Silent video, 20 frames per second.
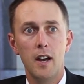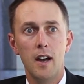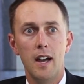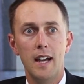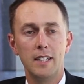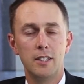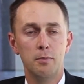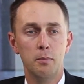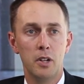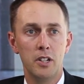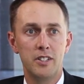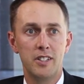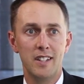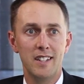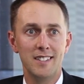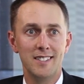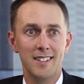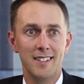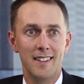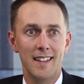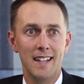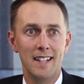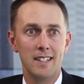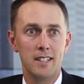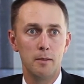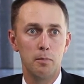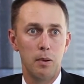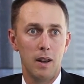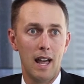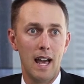it's much easier then
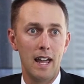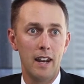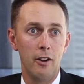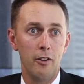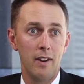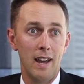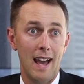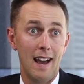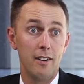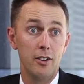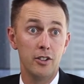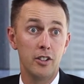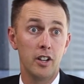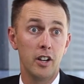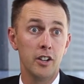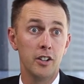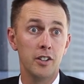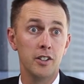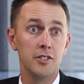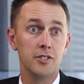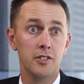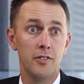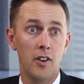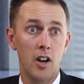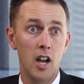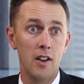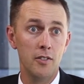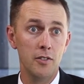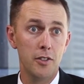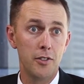to plan on how you're going to
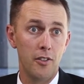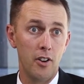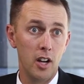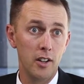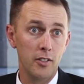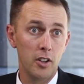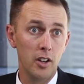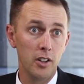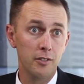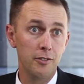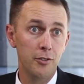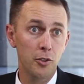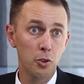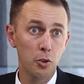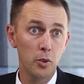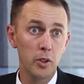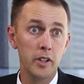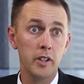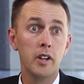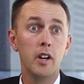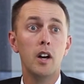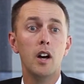survive and thrive going forward.